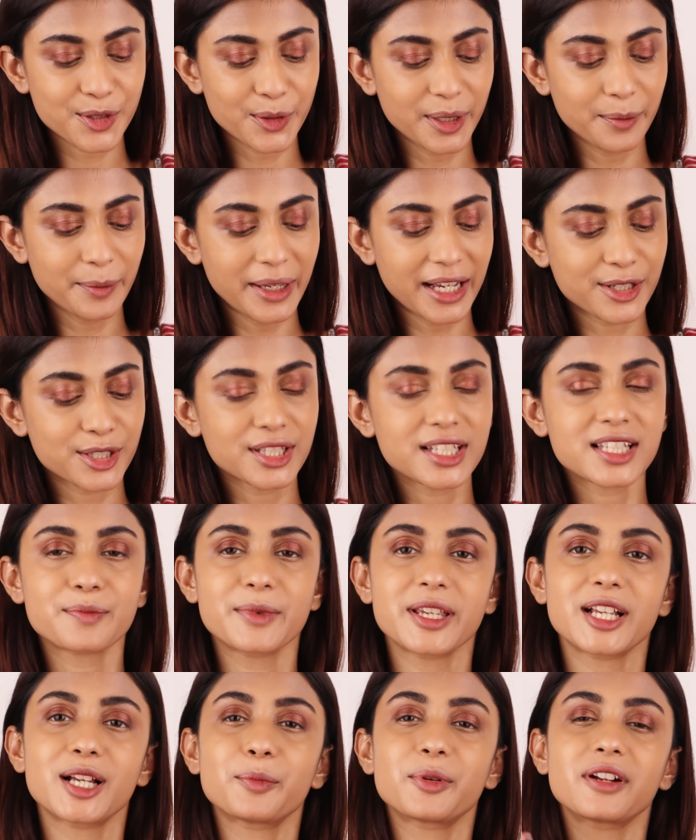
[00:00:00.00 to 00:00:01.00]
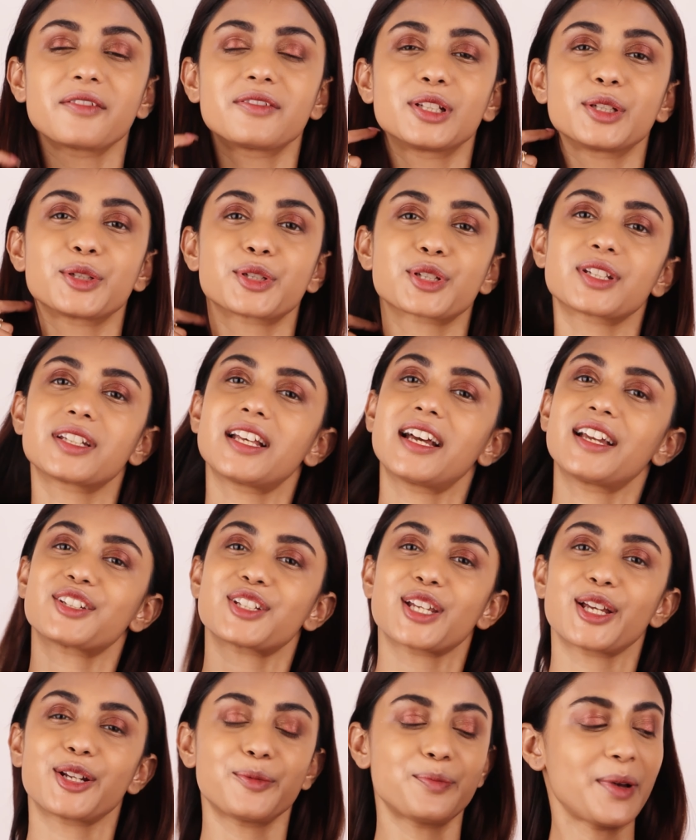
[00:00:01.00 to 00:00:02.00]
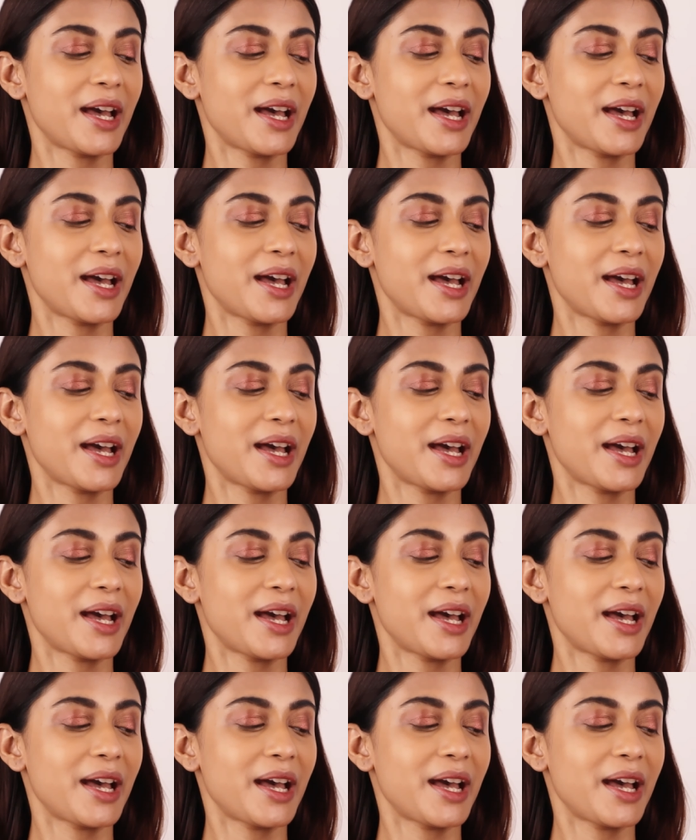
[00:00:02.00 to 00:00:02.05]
going back to this Makeup Revolution eyeshadow